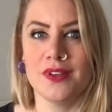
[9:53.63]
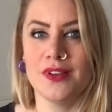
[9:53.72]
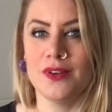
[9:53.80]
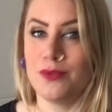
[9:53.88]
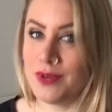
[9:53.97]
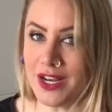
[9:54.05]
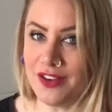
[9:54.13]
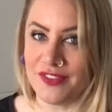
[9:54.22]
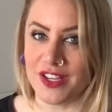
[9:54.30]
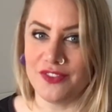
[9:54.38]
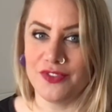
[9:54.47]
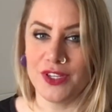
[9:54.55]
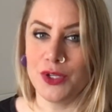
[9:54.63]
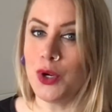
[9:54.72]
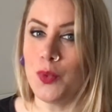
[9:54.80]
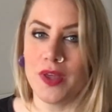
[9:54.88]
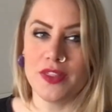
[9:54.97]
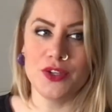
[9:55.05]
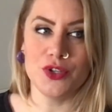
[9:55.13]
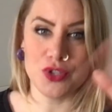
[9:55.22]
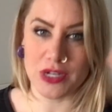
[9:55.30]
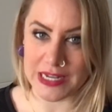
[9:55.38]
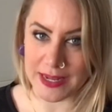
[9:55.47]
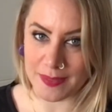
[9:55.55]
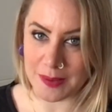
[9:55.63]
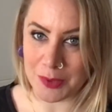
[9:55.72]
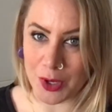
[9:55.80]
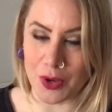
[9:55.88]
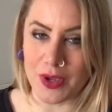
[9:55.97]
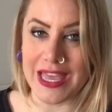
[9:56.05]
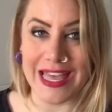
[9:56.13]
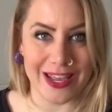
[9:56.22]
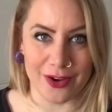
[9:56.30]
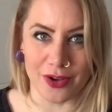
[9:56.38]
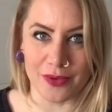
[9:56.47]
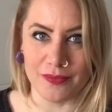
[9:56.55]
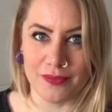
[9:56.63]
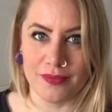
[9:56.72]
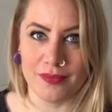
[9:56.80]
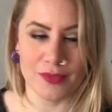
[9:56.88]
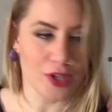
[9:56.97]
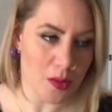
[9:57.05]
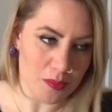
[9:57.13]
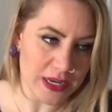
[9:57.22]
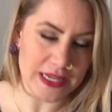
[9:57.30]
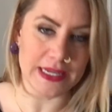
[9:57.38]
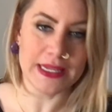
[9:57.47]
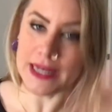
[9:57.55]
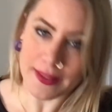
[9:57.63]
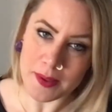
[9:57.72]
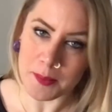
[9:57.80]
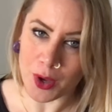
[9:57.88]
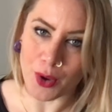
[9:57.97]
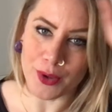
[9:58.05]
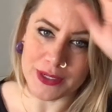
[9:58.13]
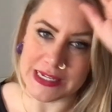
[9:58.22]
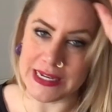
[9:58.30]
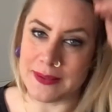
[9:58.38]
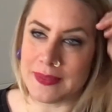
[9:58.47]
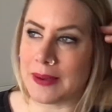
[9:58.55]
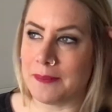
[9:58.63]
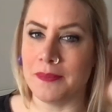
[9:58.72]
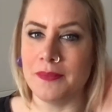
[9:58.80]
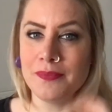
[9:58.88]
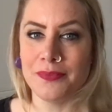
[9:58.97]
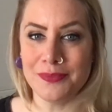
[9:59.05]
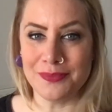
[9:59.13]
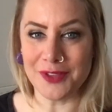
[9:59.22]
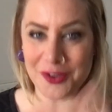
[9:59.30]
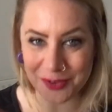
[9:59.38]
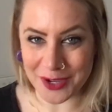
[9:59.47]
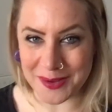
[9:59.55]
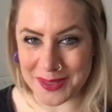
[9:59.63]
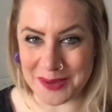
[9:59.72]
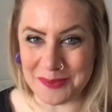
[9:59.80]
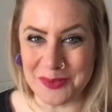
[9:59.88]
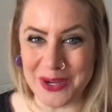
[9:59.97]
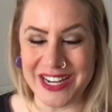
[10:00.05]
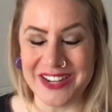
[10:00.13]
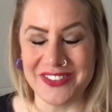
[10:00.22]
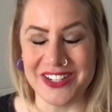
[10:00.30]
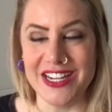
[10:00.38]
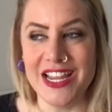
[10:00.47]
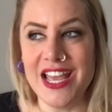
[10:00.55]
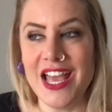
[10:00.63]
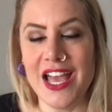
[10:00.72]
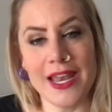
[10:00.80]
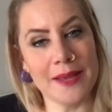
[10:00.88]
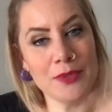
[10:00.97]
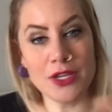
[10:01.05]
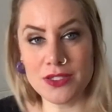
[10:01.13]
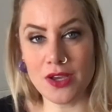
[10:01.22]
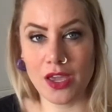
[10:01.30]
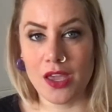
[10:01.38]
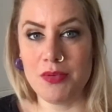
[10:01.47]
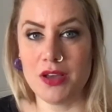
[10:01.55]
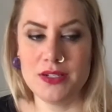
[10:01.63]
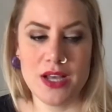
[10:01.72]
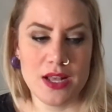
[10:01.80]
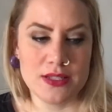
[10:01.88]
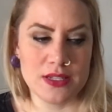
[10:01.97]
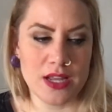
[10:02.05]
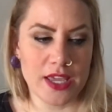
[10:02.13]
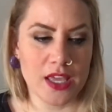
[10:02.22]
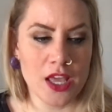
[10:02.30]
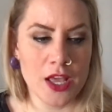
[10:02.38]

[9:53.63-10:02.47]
relevant for you or whether you should let them go at all. completely. Let them go. Delete them. Avoid them. Whatever. And I'm not talking about tasks like